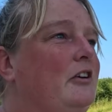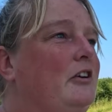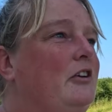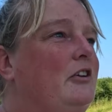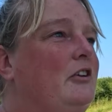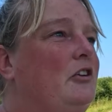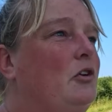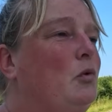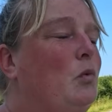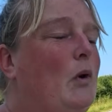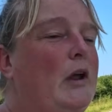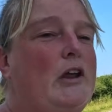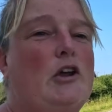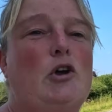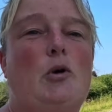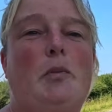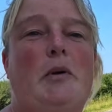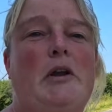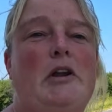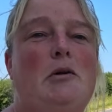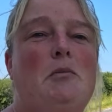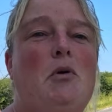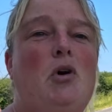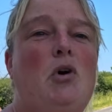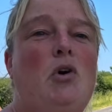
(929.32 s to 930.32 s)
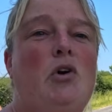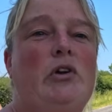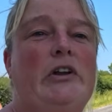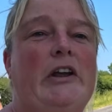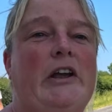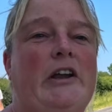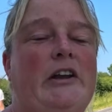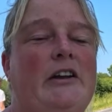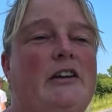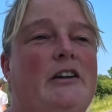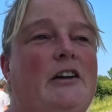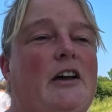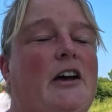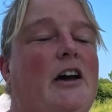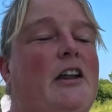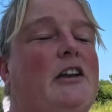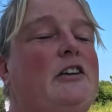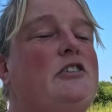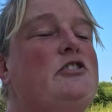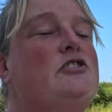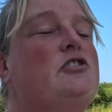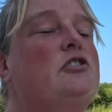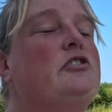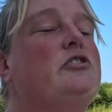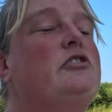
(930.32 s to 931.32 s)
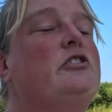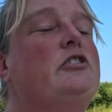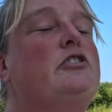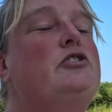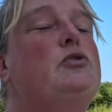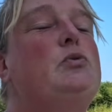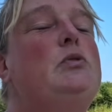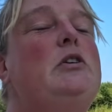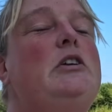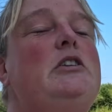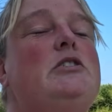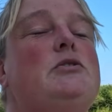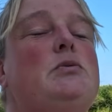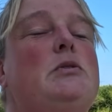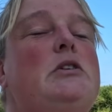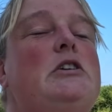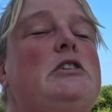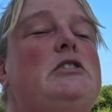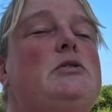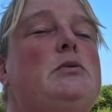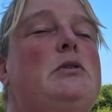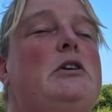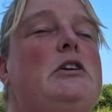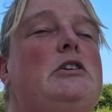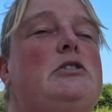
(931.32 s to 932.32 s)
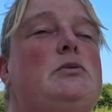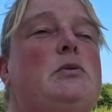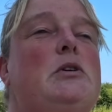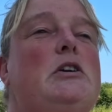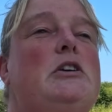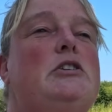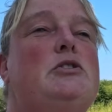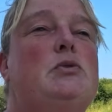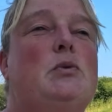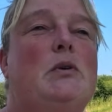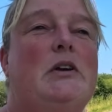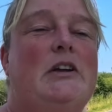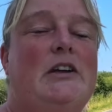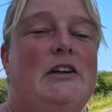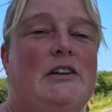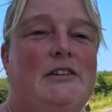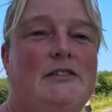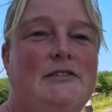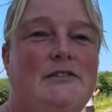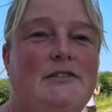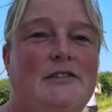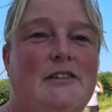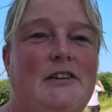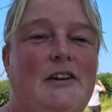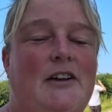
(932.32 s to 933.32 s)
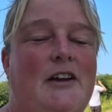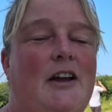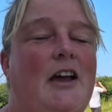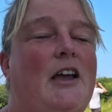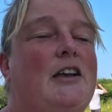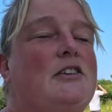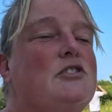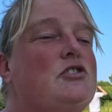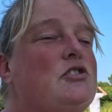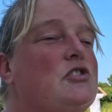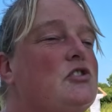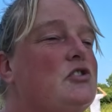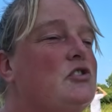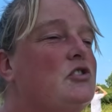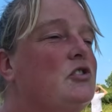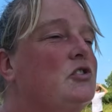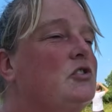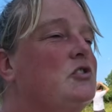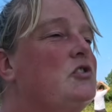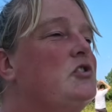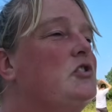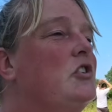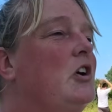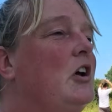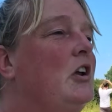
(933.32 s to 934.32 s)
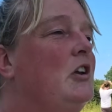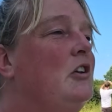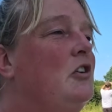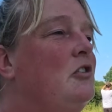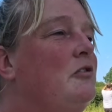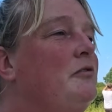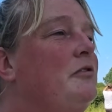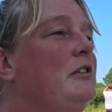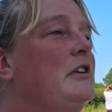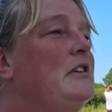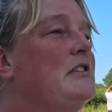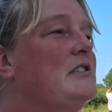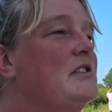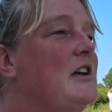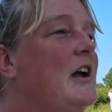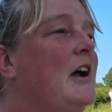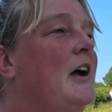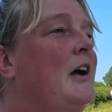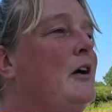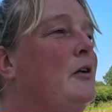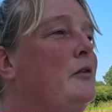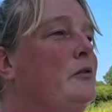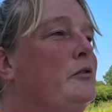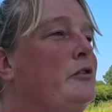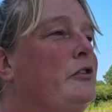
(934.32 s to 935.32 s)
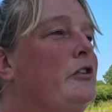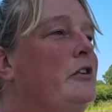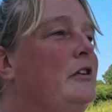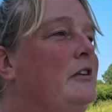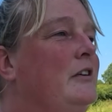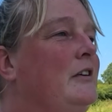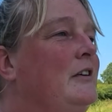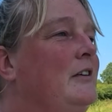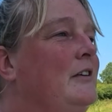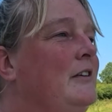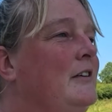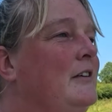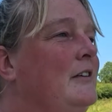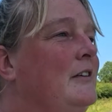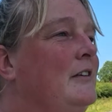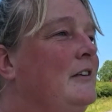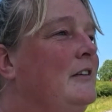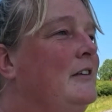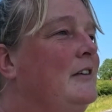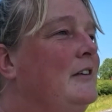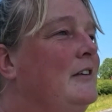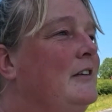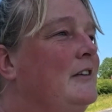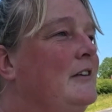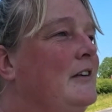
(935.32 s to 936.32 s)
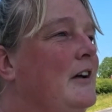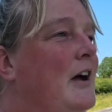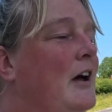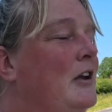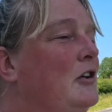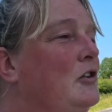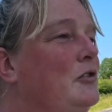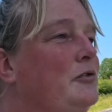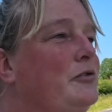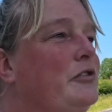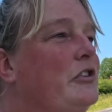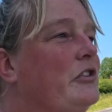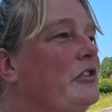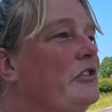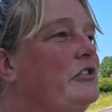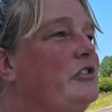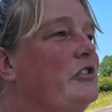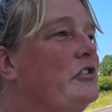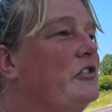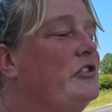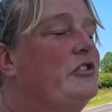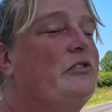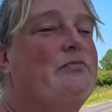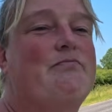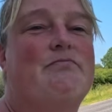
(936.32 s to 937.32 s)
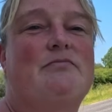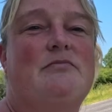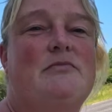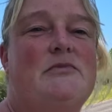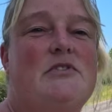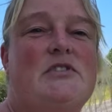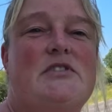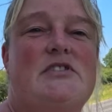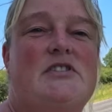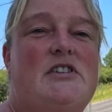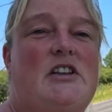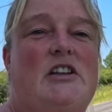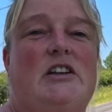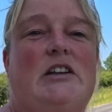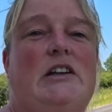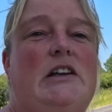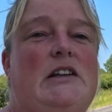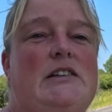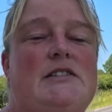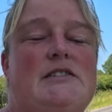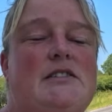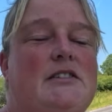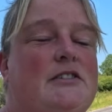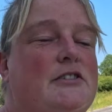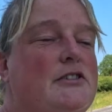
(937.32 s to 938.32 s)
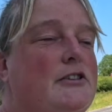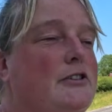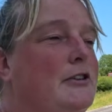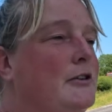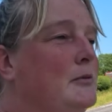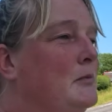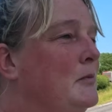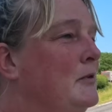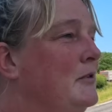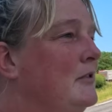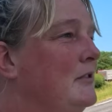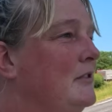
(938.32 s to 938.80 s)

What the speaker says: you wake up in the morning and it's just a tweet, tweet, tweet, tweet, tweet. It's such a lovely sound. I love to just sit and listen to them.